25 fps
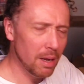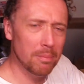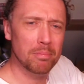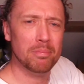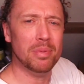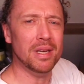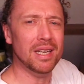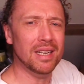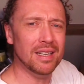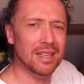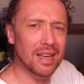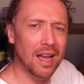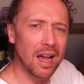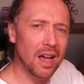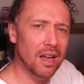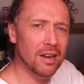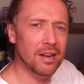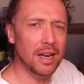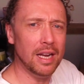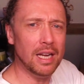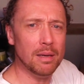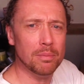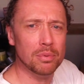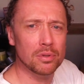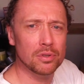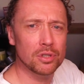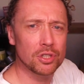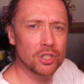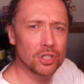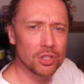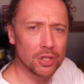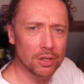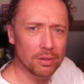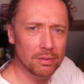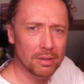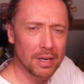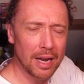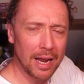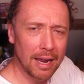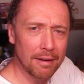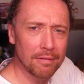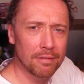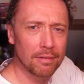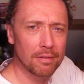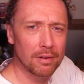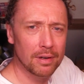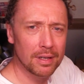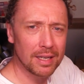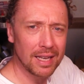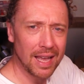being unable to shoot
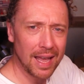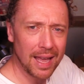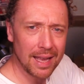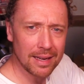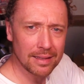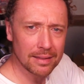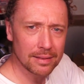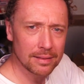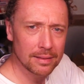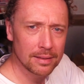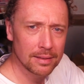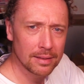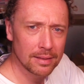ever again.